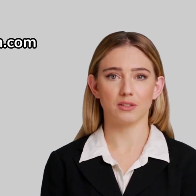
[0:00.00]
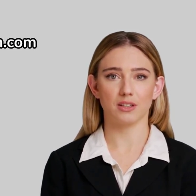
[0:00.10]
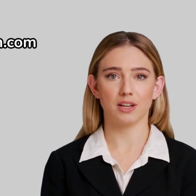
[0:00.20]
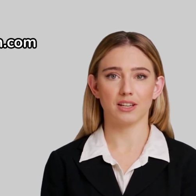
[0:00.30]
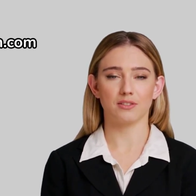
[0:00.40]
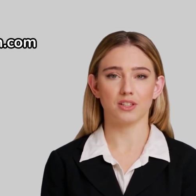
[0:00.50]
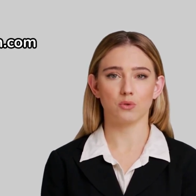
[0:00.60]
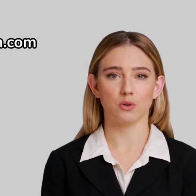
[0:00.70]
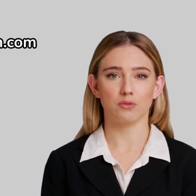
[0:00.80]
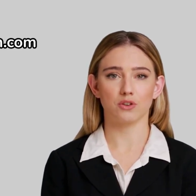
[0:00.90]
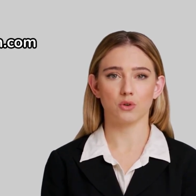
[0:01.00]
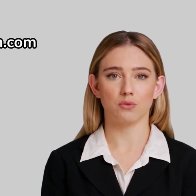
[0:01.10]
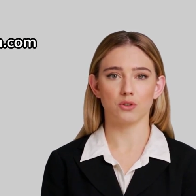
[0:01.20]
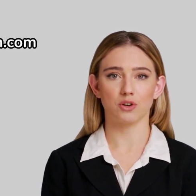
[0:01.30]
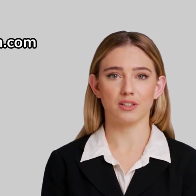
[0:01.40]
That gives us a revenue
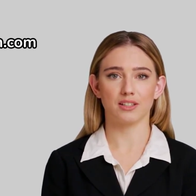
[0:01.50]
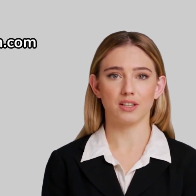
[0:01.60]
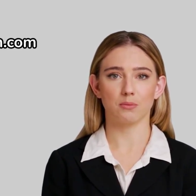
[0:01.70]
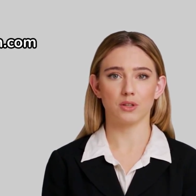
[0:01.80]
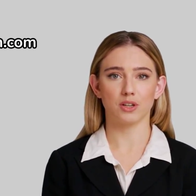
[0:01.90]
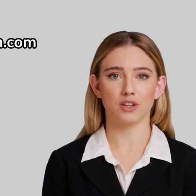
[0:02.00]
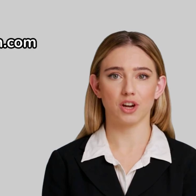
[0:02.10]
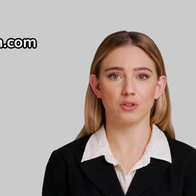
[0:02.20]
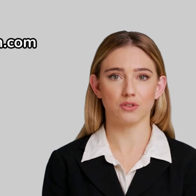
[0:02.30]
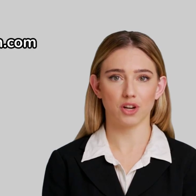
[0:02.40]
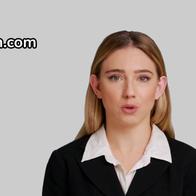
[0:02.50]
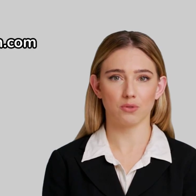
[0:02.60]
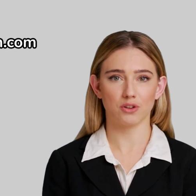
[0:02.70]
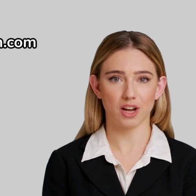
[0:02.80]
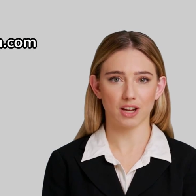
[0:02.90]
of $36 billion.
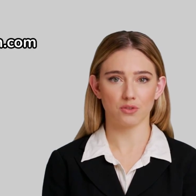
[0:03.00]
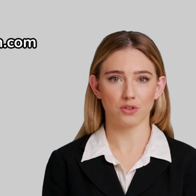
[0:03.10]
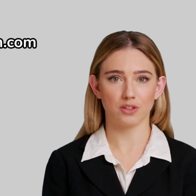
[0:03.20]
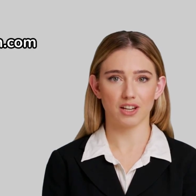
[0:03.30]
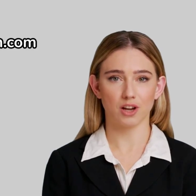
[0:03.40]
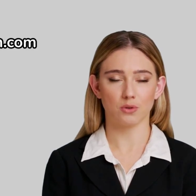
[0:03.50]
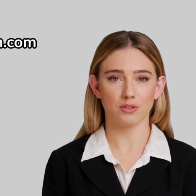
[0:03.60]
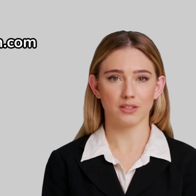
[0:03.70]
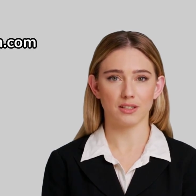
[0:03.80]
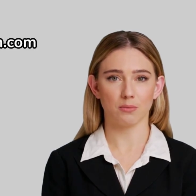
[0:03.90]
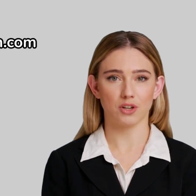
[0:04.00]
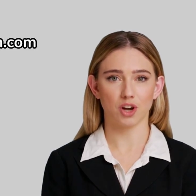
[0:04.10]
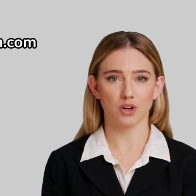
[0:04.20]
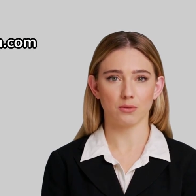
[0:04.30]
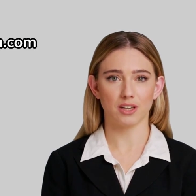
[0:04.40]
However, everything in our system is
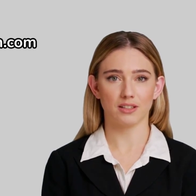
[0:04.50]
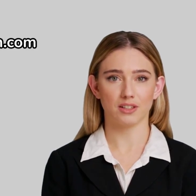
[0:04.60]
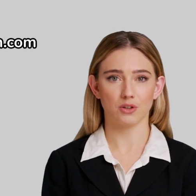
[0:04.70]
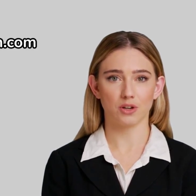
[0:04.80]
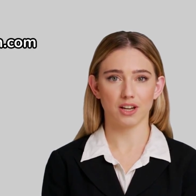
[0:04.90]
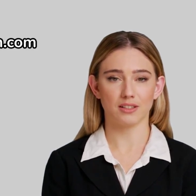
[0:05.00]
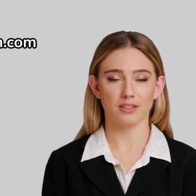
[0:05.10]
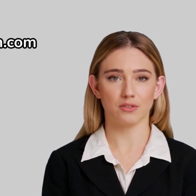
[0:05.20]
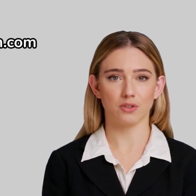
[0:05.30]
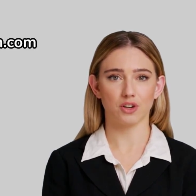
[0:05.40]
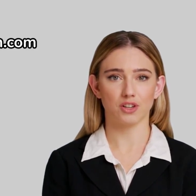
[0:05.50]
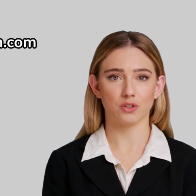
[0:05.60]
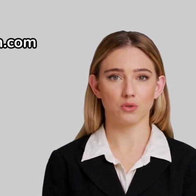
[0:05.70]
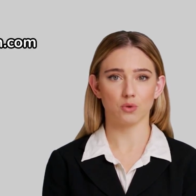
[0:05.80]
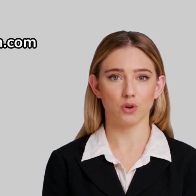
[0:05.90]
automated, so that is a
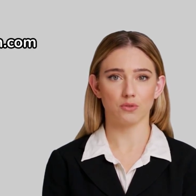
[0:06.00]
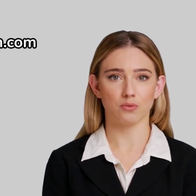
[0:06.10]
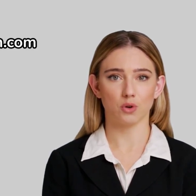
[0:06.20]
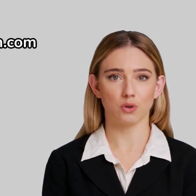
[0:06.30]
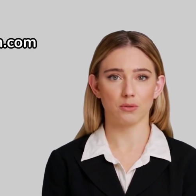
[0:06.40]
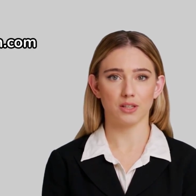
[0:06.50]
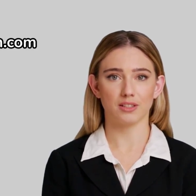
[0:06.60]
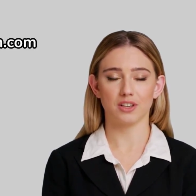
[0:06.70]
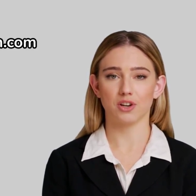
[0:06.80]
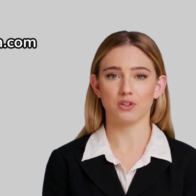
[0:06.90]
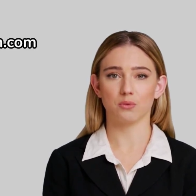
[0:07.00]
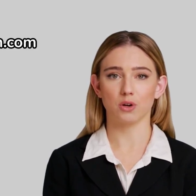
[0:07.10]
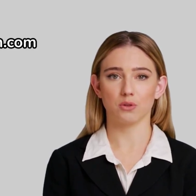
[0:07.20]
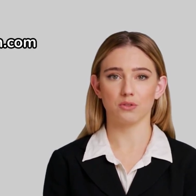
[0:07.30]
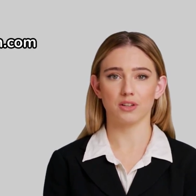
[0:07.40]
$32.4 billion
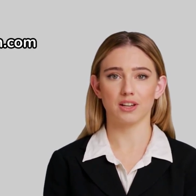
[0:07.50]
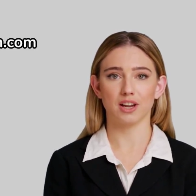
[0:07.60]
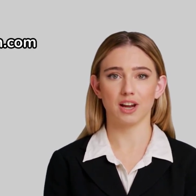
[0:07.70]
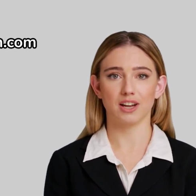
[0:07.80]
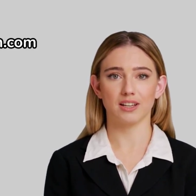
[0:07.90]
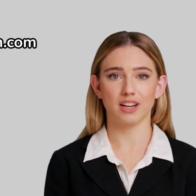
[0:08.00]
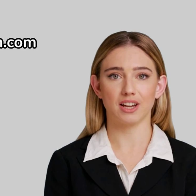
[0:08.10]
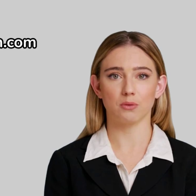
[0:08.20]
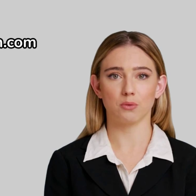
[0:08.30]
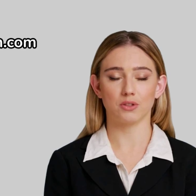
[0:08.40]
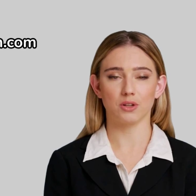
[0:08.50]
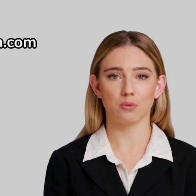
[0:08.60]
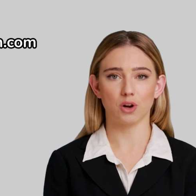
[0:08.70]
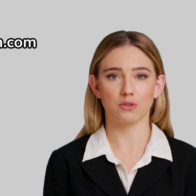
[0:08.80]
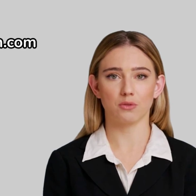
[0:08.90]
profit at a
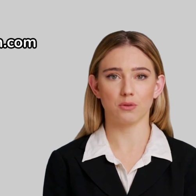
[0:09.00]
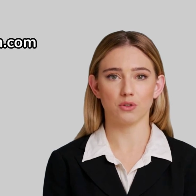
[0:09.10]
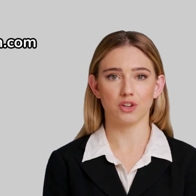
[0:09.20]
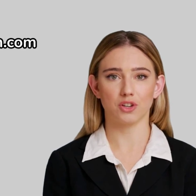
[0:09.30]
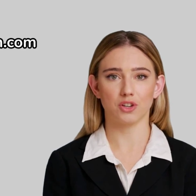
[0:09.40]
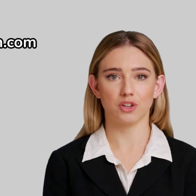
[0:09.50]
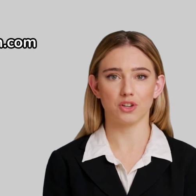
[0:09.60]
90% profit margin.